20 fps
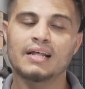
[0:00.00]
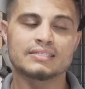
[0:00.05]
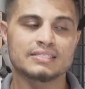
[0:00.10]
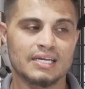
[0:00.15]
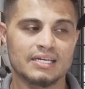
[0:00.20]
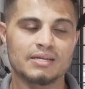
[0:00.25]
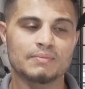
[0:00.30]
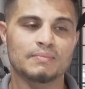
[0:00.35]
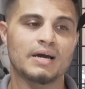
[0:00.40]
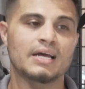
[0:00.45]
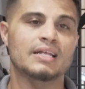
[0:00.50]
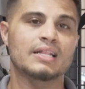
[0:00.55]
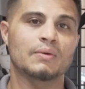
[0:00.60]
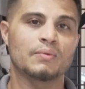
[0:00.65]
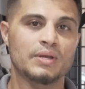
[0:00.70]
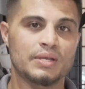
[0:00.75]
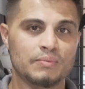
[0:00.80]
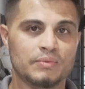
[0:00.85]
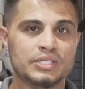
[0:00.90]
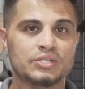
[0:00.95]
I'll tell you about it. That
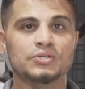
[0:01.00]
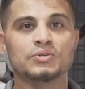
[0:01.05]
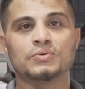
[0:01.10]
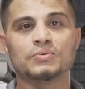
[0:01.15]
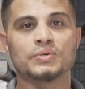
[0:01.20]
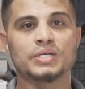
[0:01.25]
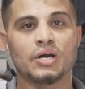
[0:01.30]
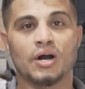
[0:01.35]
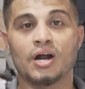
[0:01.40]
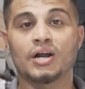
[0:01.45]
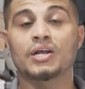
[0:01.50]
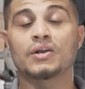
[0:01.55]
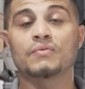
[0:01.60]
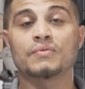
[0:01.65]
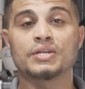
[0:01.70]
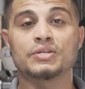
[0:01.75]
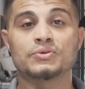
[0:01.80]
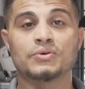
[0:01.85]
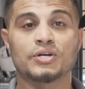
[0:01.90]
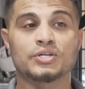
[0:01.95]
we, we do we are going to
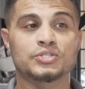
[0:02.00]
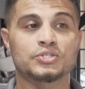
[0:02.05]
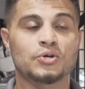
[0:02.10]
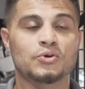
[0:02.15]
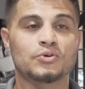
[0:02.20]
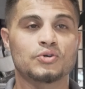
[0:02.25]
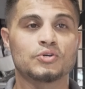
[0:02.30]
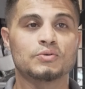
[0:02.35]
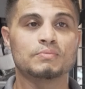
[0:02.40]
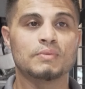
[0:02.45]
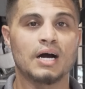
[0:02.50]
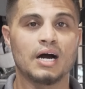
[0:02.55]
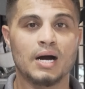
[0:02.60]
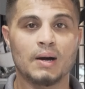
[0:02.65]
redo our showroom.